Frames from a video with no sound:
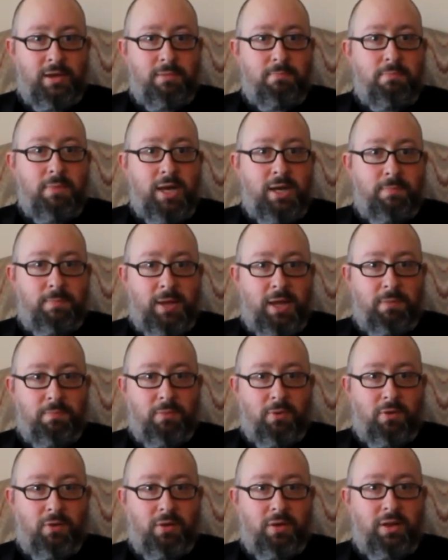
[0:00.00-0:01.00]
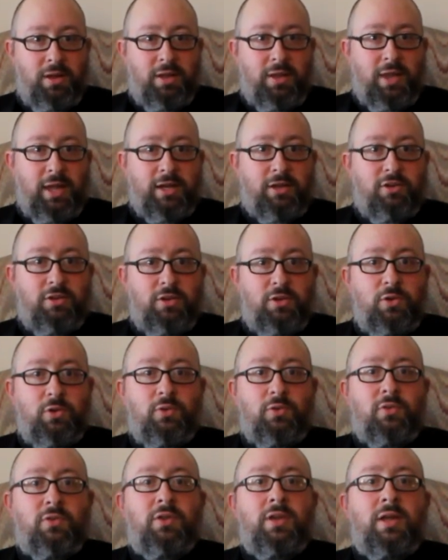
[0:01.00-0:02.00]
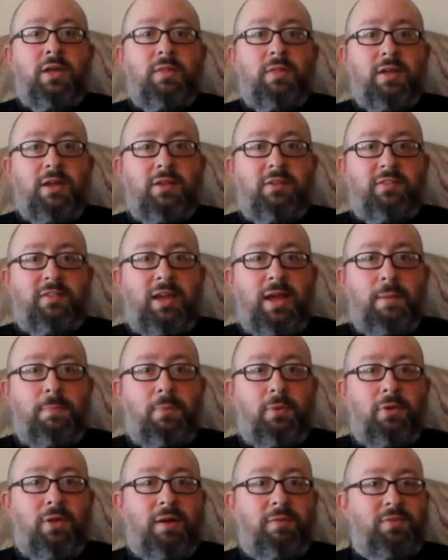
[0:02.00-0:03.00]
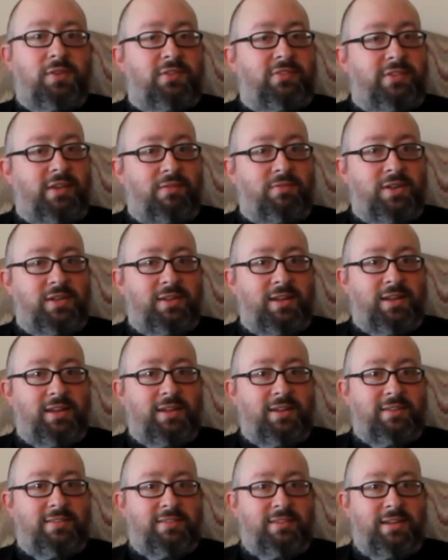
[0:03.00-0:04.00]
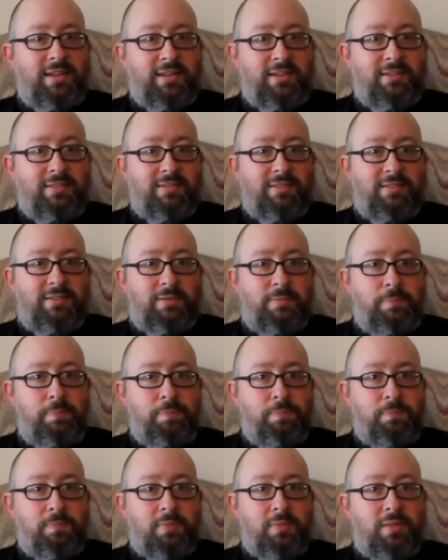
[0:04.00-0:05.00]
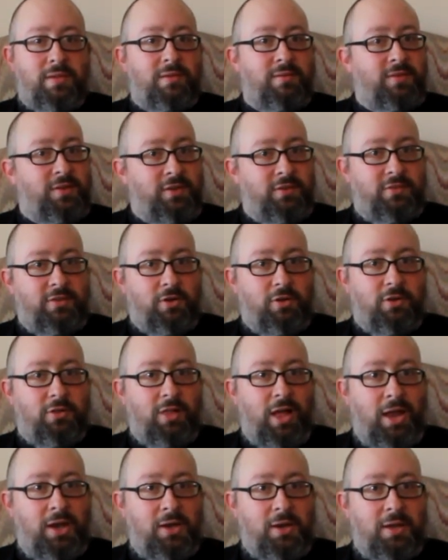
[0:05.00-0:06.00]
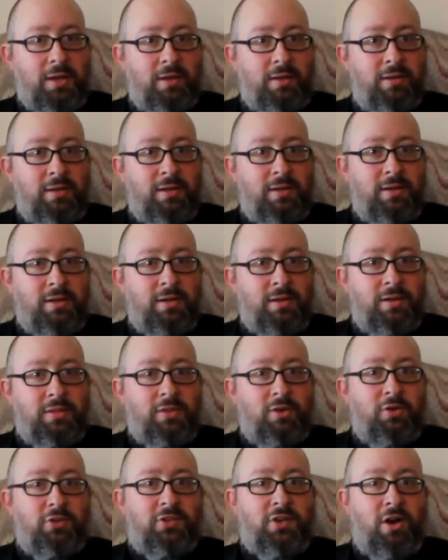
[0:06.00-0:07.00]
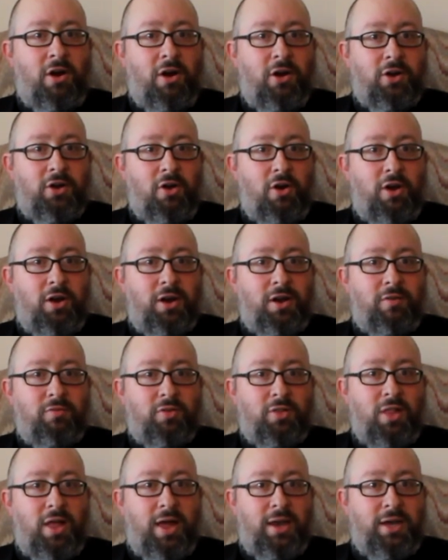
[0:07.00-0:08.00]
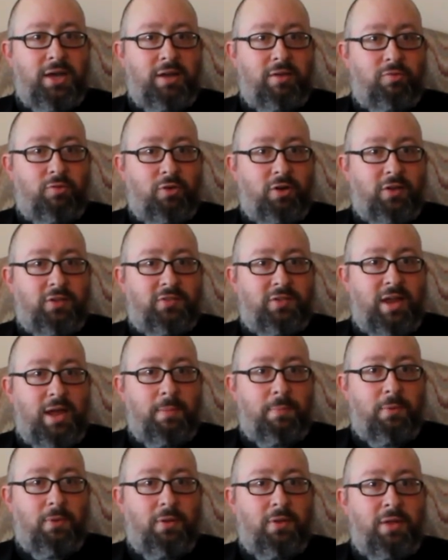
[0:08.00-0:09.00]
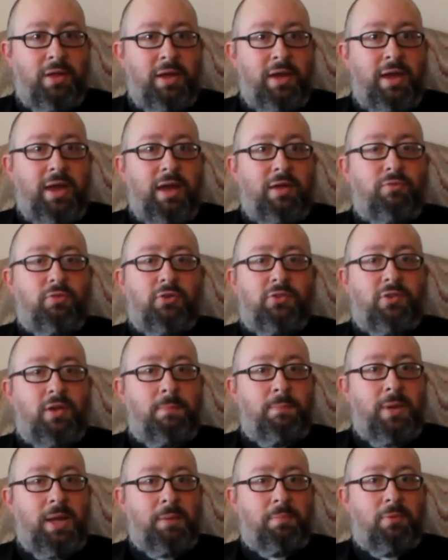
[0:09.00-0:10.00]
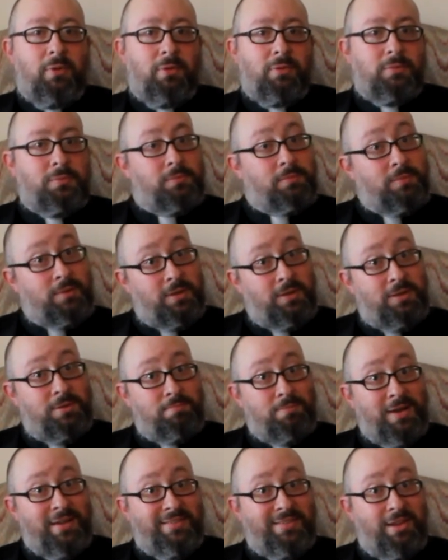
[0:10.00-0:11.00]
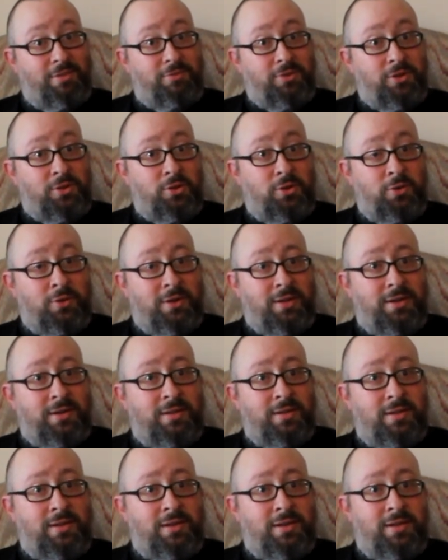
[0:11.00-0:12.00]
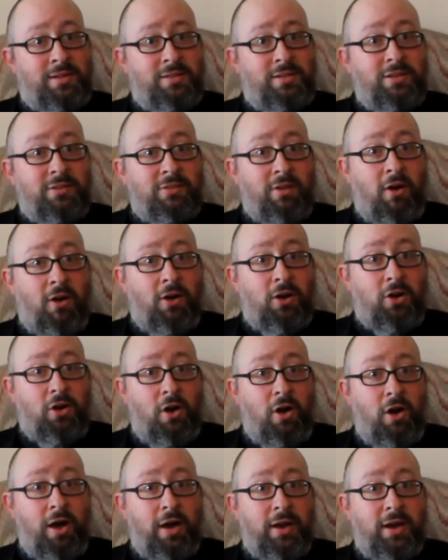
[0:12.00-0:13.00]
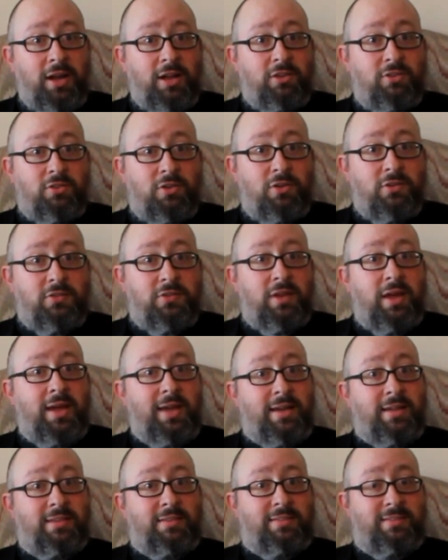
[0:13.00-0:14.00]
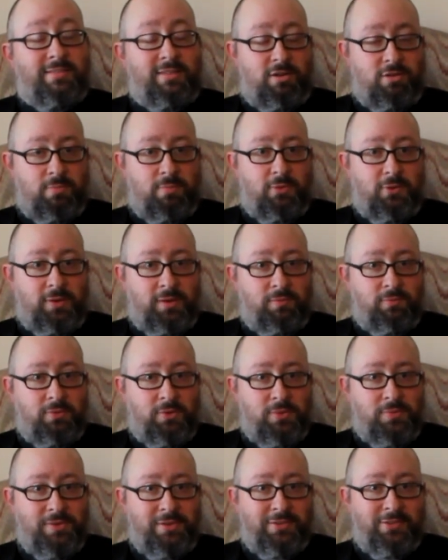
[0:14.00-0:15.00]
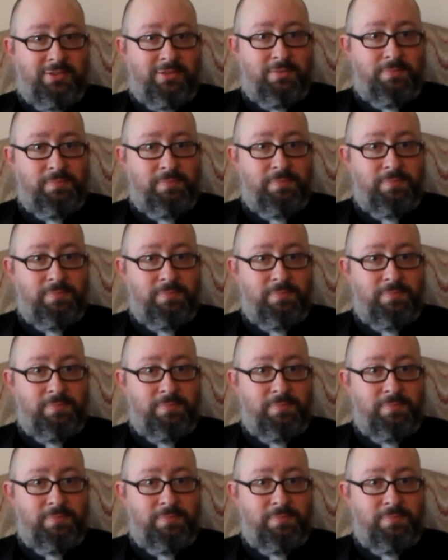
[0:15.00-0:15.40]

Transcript: Many people like to use the example of the seven deadly sins. Consider gluttony. There is an archon of gluttony, for example, and for some people, myself included, this archon exerts a considerable influence.